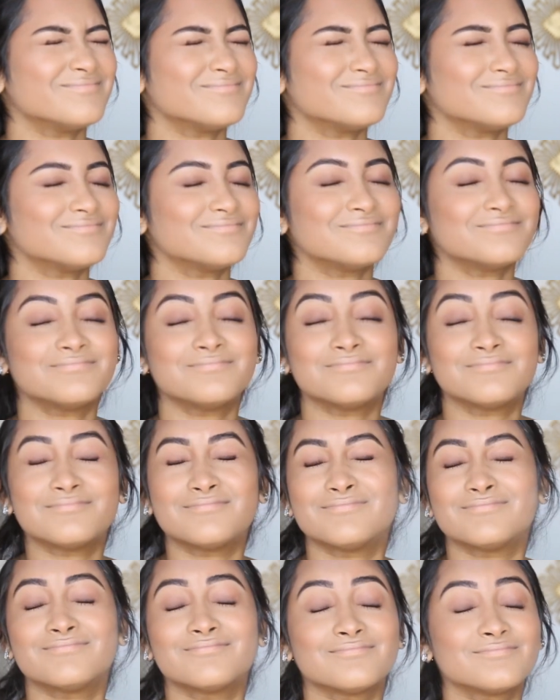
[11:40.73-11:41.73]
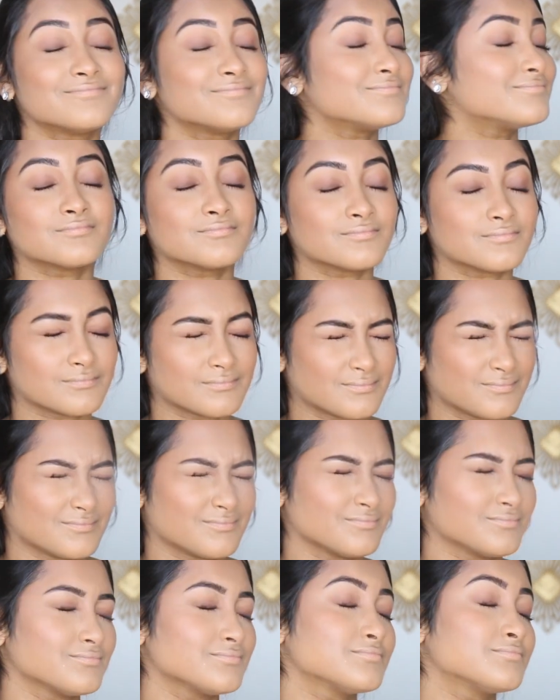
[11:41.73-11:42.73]

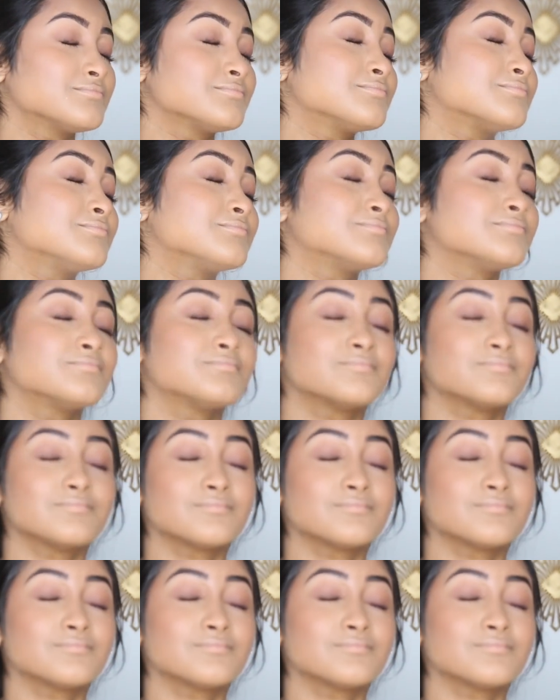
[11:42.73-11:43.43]
Nobody speaks.